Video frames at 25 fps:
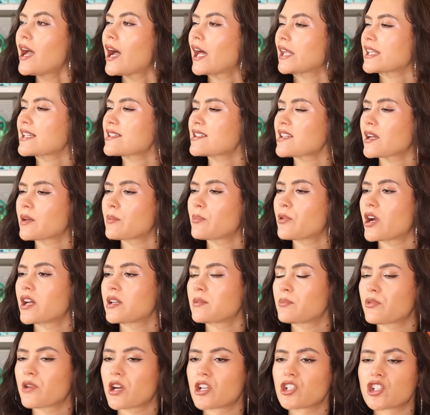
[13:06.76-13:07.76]
I think it's like a Pride
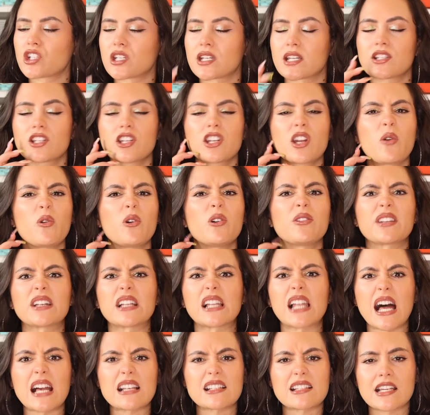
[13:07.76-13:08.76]
and Prejudice, you know, all the
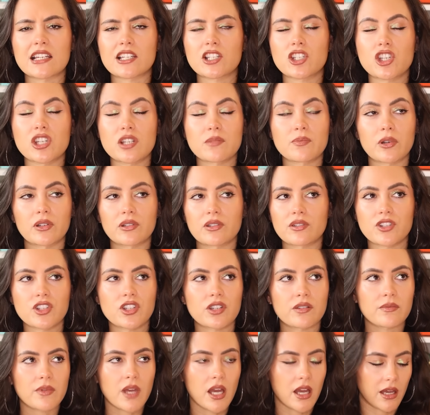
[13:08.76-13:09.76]
classics. She's probably
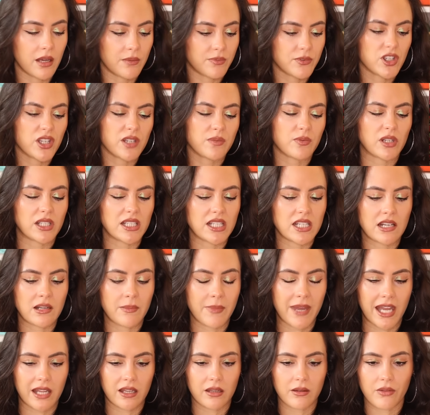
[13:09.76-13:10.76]
done a
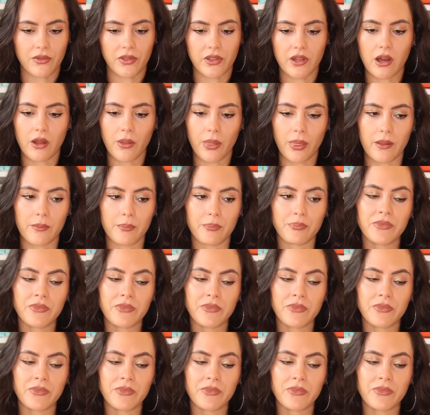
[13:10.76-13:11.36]
bag on them.